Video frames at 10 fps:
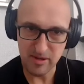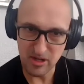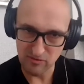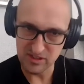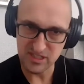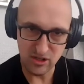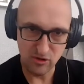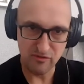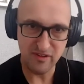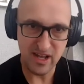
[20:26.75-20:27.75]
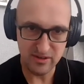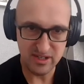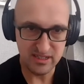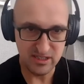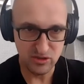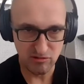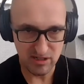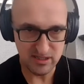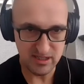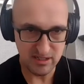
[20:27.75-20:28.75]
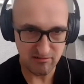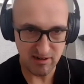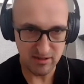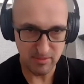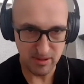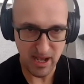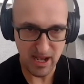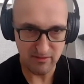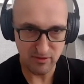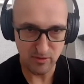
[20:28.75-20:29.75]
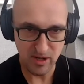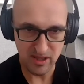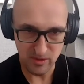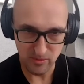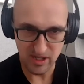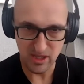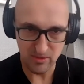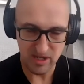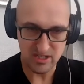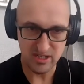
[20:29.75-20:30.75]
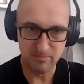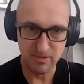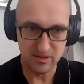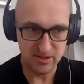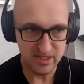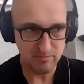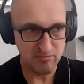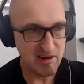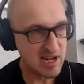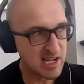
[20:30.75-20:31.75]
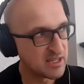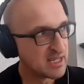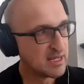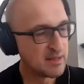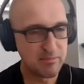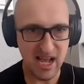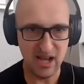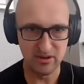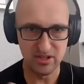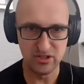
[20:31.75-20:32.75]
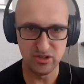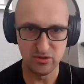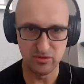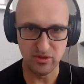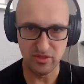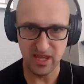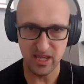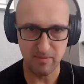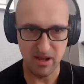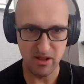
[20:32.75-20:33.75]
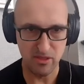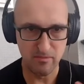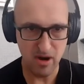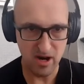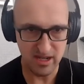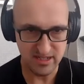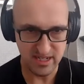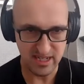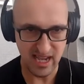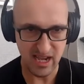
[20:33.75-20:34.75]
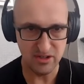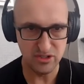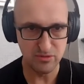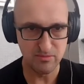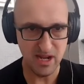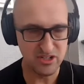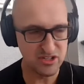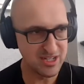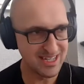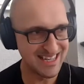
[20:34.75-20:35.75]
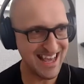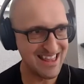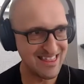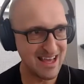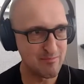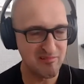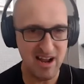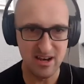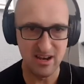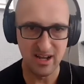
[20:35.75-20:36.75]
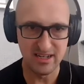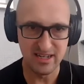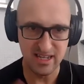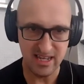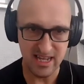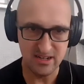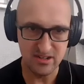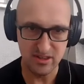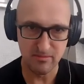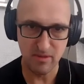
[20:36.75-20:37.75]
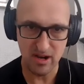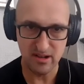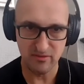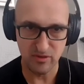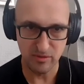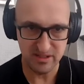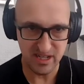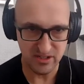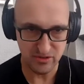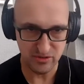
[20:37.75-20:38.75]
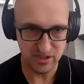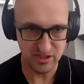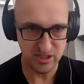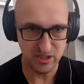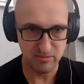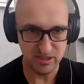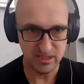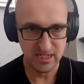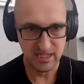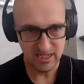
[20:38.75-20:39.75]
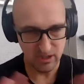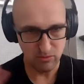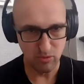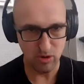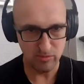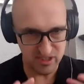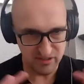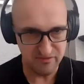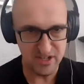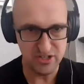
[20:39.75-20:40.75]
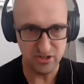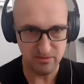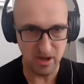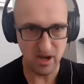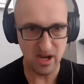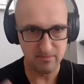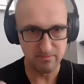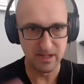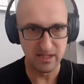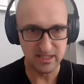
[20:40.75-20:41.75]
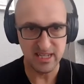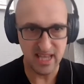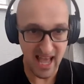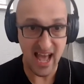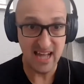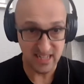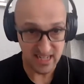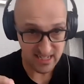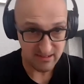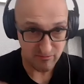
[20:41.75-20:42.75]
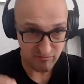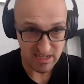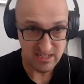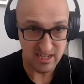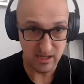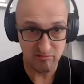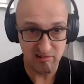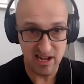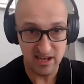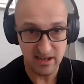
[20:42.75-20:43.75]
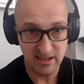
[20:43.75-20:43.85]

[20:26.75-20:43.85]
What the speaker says: obviously your founding story is an incredibly powerful one, the way that you actually built this brand. But how did you think about the marketing? How did you manage to get that brand idea into the minds of your potential consumers? You know, what was the vision behind building it as a retail brand?